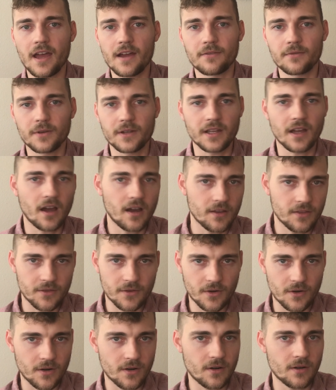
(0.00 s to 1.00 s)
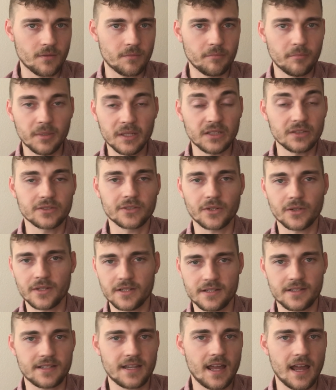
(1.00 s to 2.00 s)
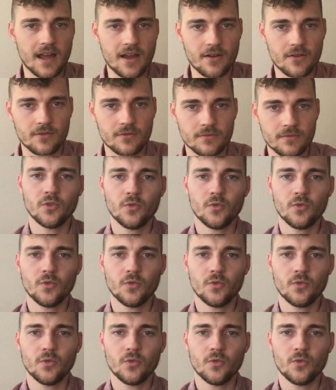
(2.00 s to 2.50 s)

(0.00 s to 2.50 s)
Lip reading: every other builder in town.